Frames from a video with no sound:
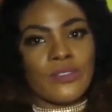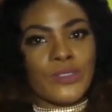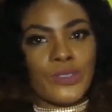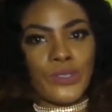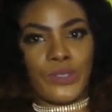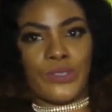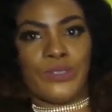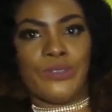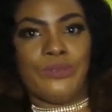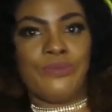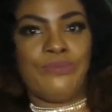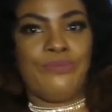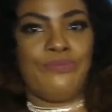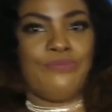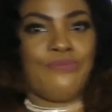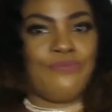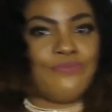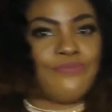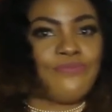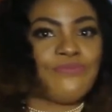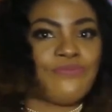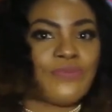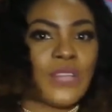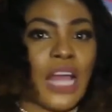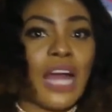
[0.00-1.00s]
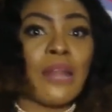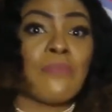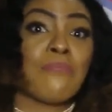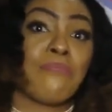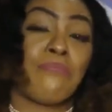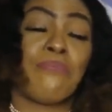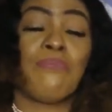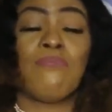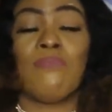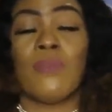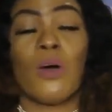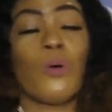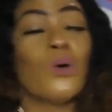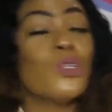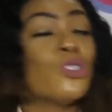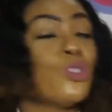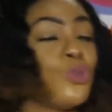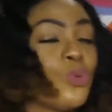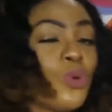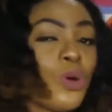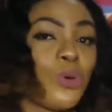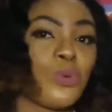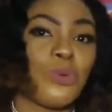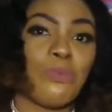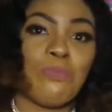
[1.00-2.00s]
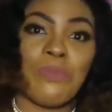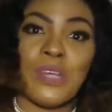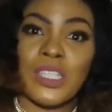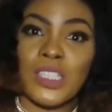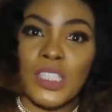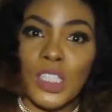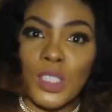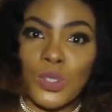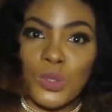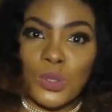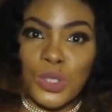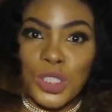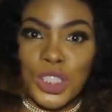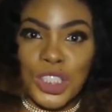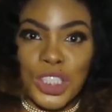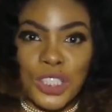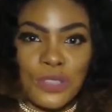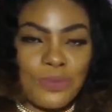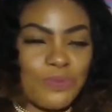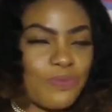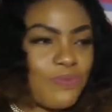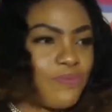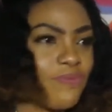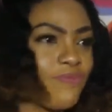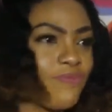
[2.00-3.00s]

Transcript: Done. And I want to work with Pete Duchi.